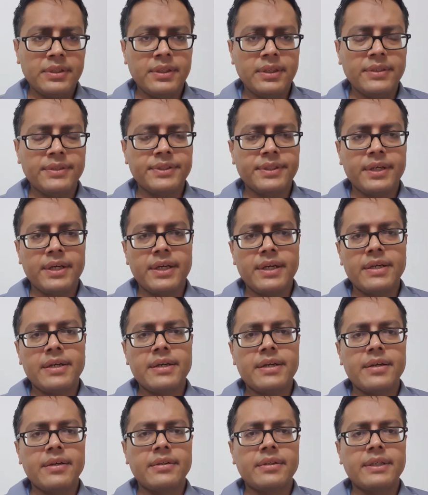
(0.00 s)
Usually
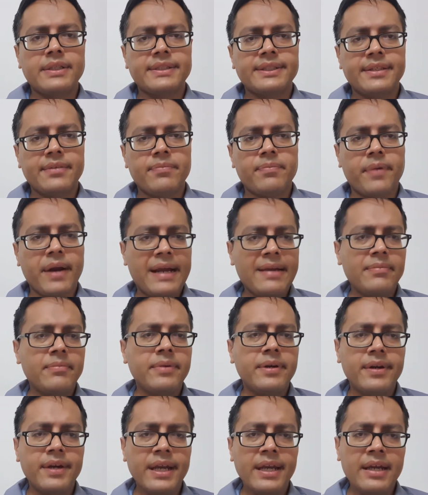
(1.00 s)
they say
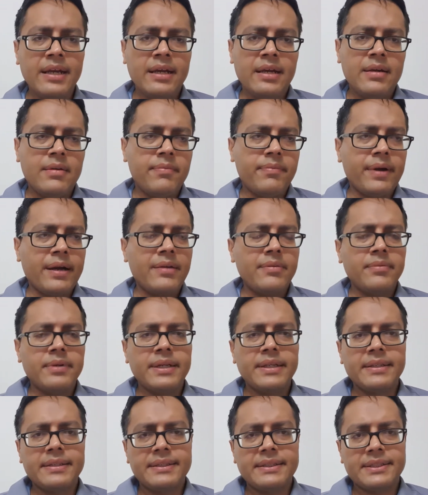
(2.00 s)
primary
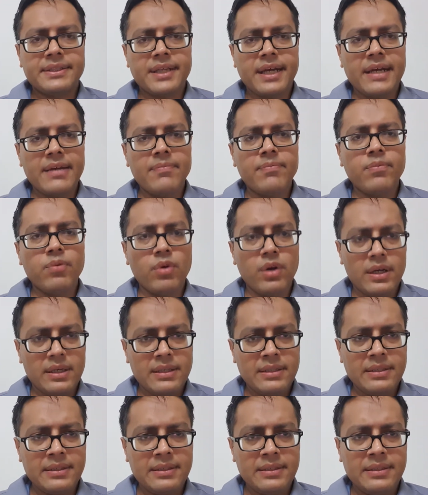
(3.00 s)
this type
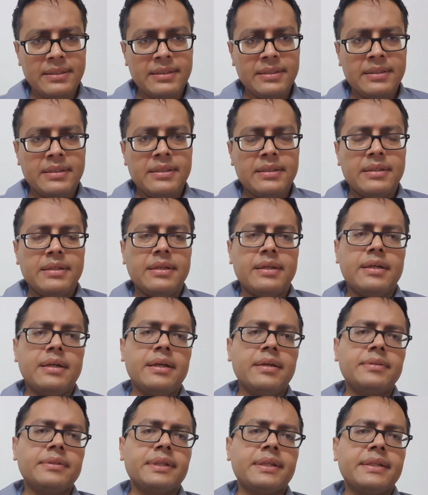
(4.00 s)
1,
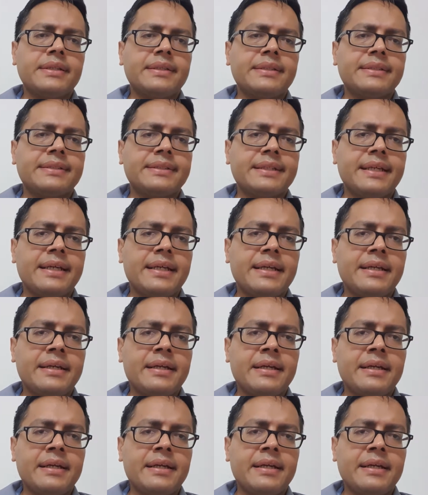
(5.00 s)
usually they say